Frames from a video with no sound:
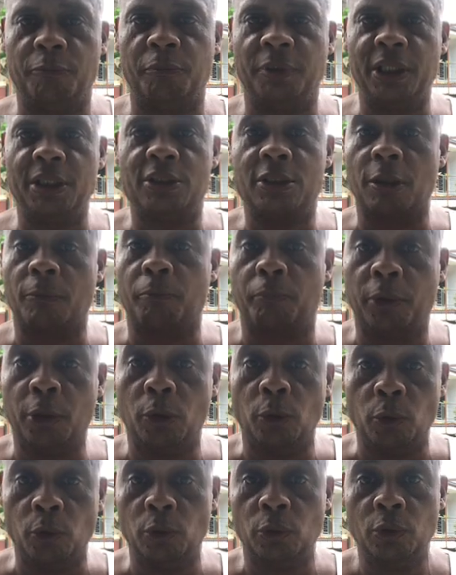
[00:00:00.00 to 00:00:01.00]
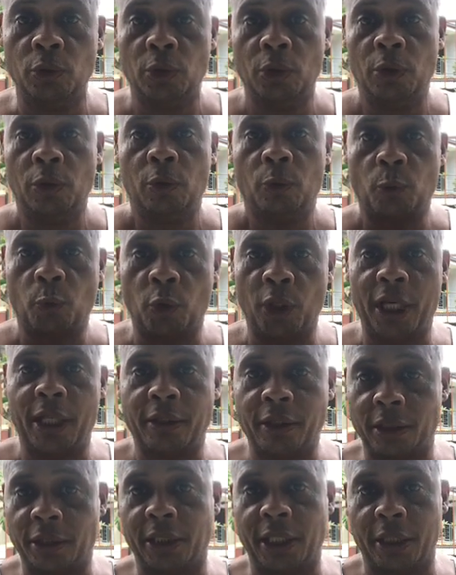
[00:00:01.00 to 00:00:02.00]
be Cebu
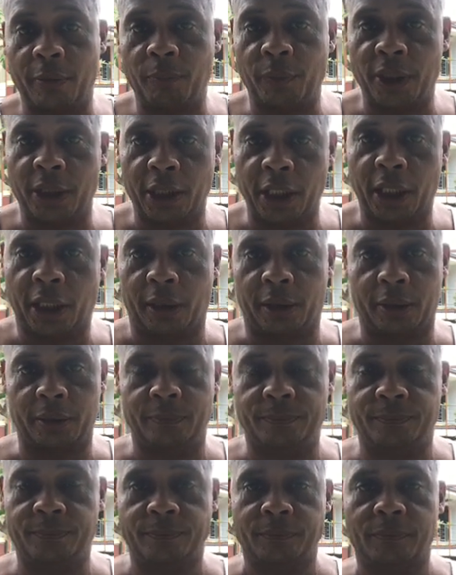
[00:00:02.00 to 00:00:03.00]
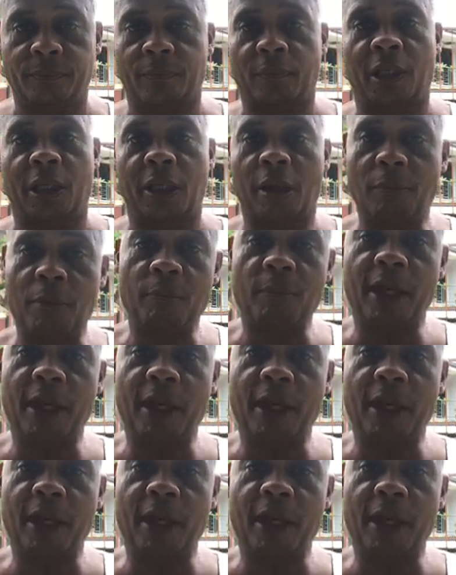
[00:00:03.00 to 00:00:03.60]
rather than Manila. And I'm going to